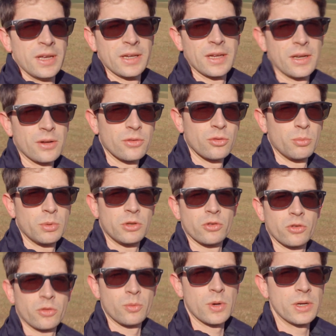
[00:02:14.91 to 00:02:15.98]
Can also be
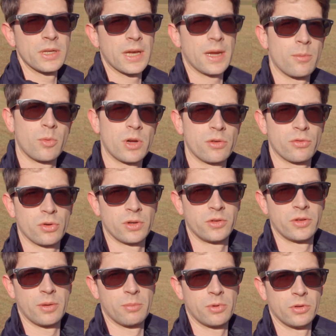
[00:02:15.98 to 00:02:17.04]
just one camera, for
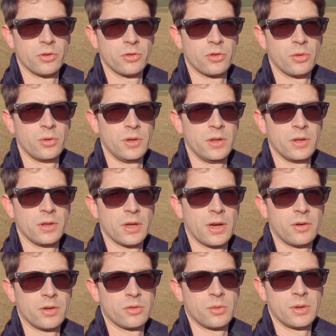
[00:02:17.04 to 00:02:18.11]
example the Sony
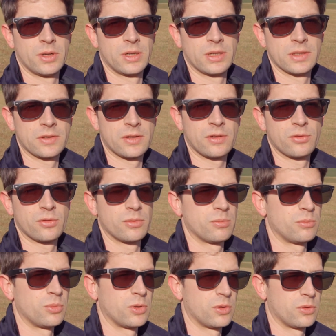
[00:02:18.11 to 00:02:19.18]
RX100
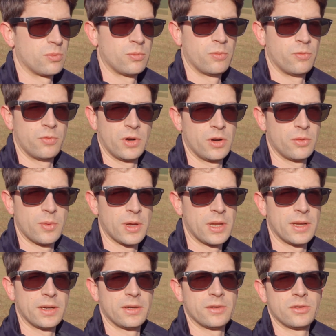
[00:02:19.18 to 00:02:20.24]
VII, but very well
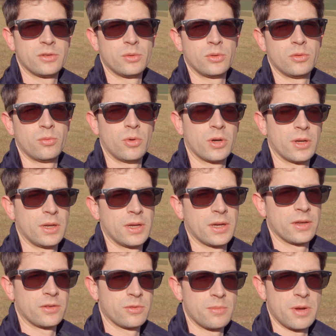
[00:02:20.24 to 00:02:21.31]
understood, working
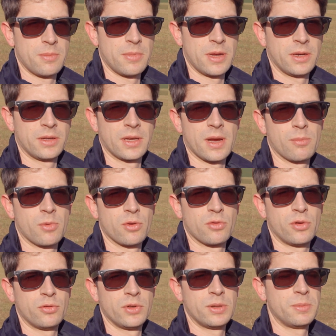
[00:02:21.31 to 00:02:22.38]
as my main camera
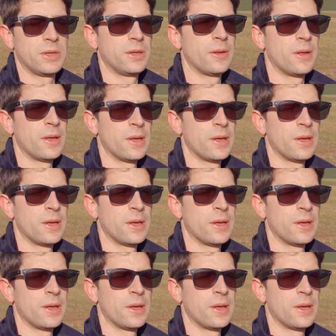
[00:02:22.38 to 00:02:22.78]
for filming.